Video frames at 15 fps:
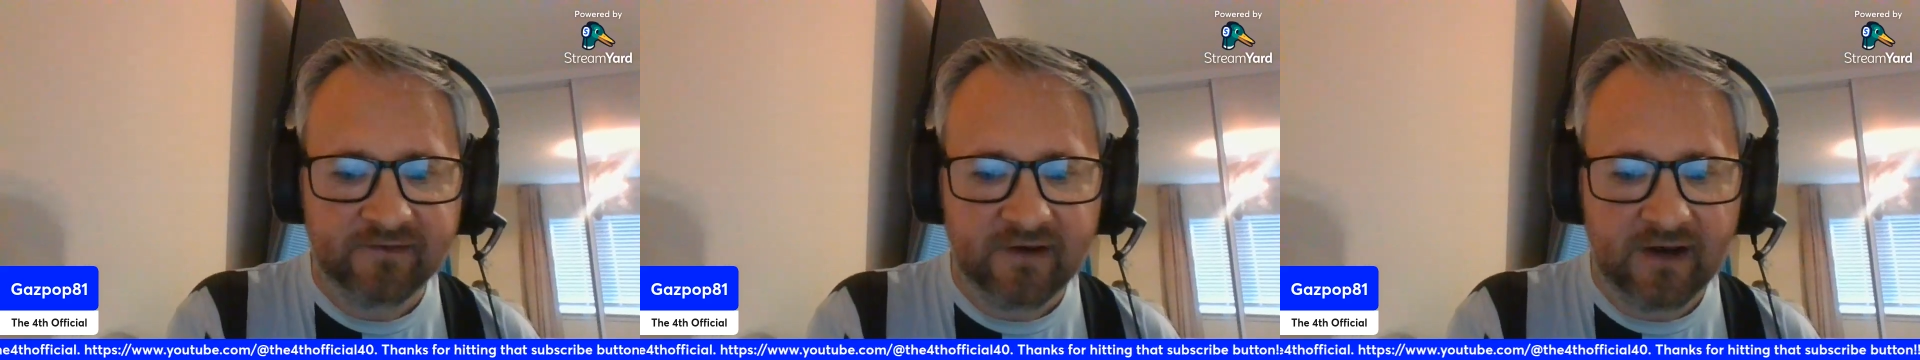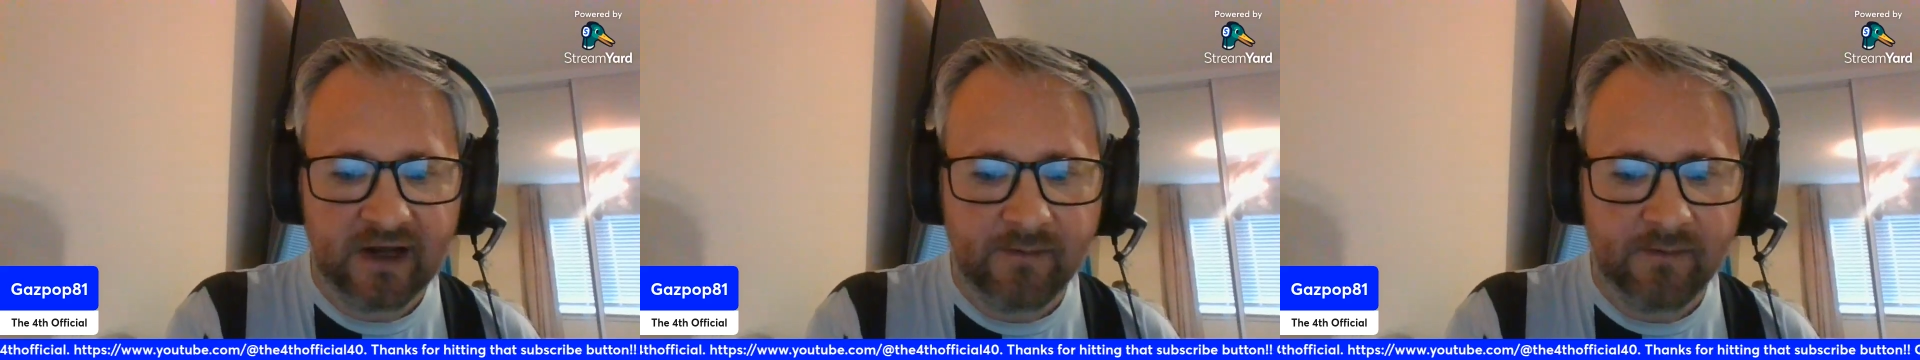
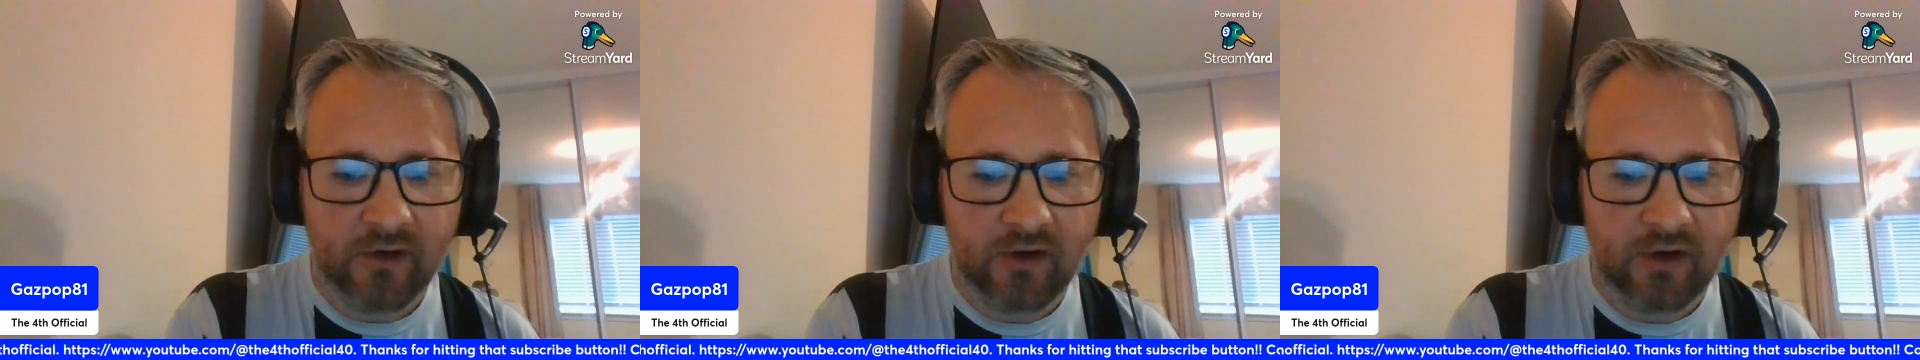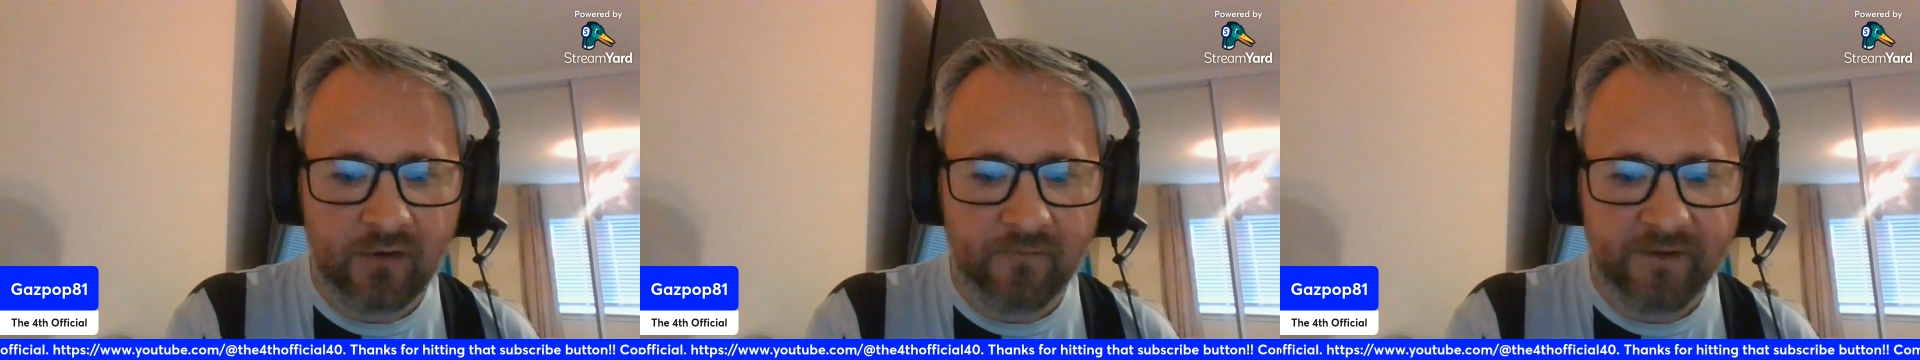time
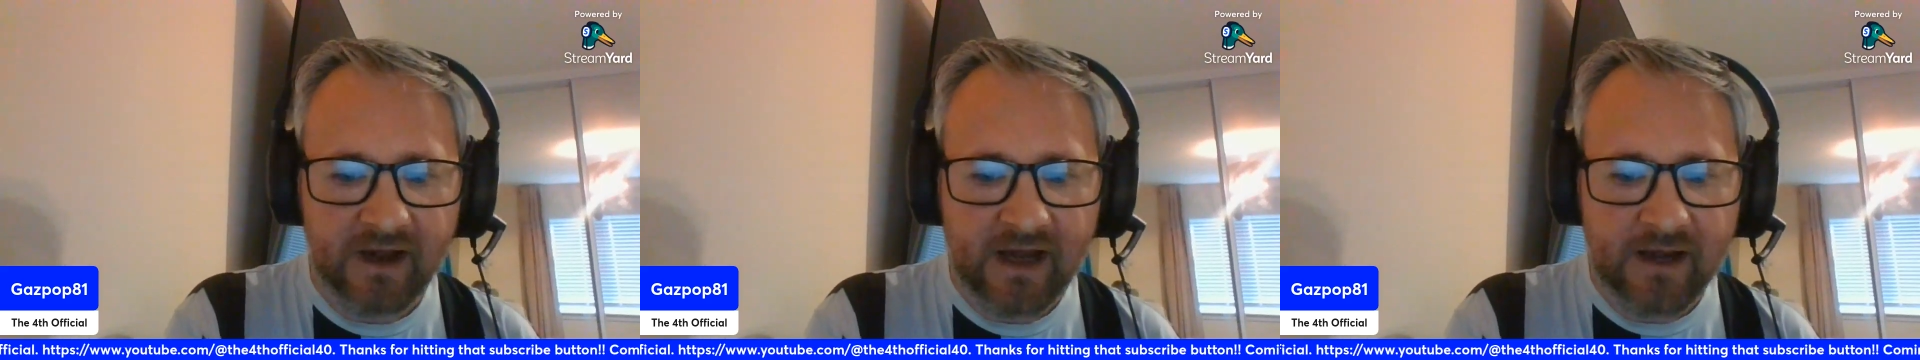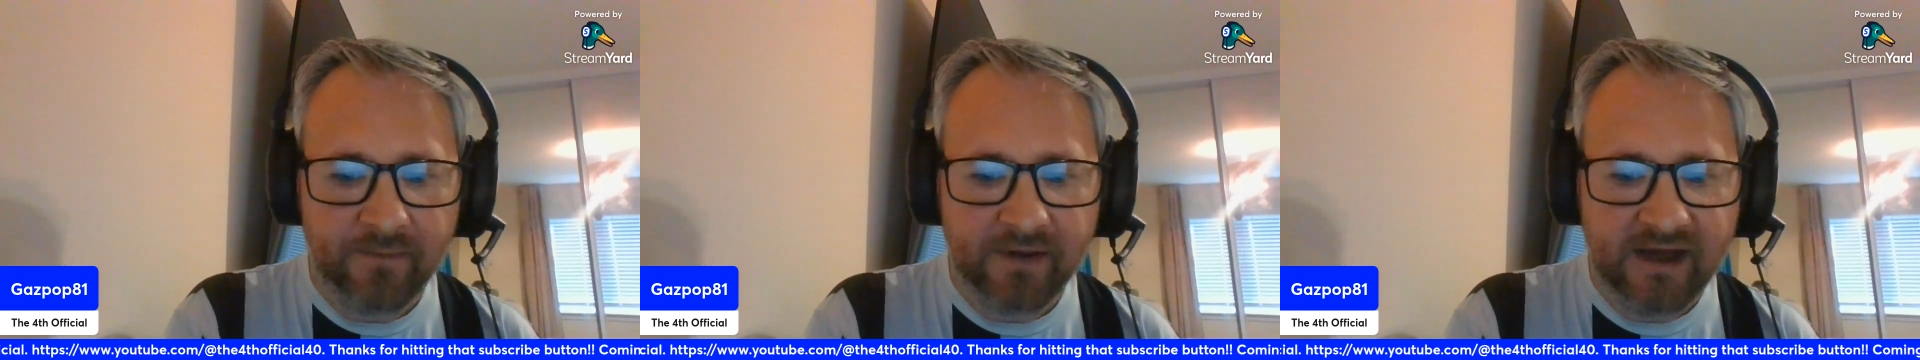of
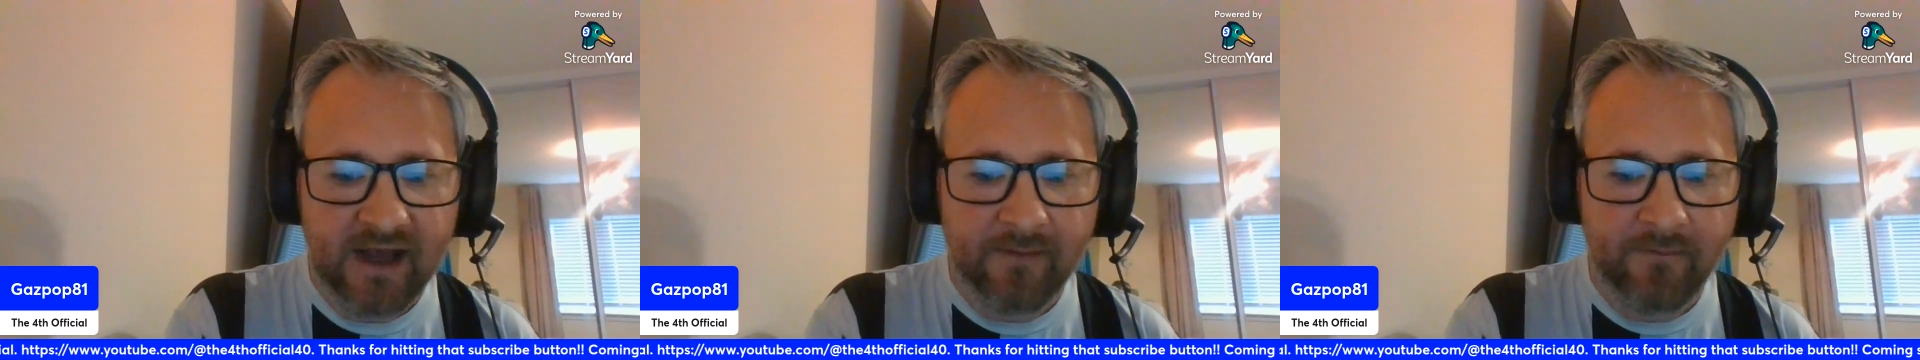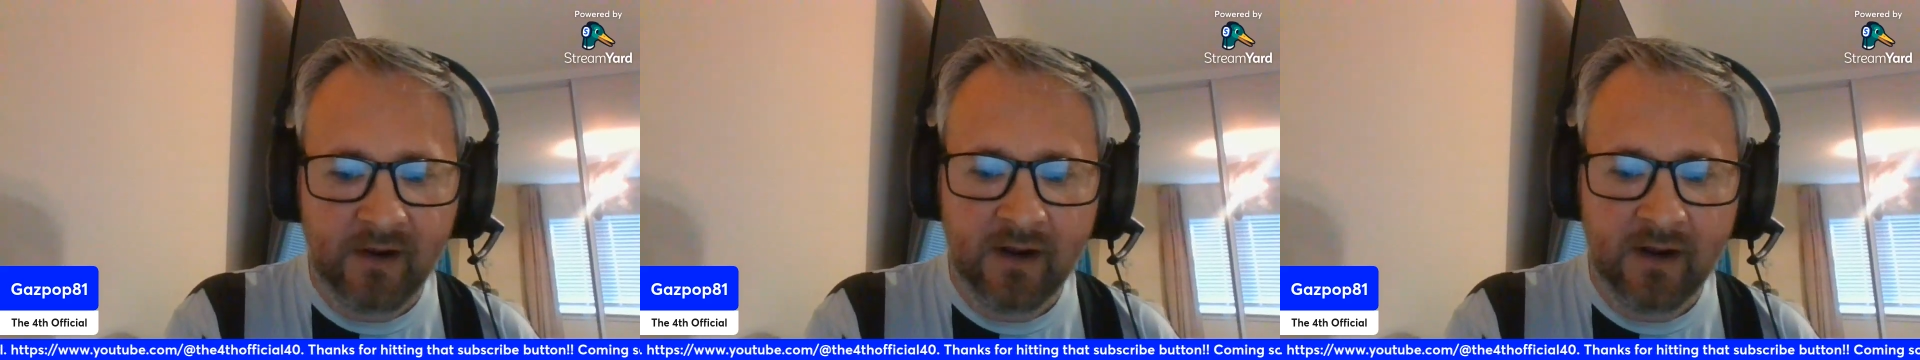8 p.m.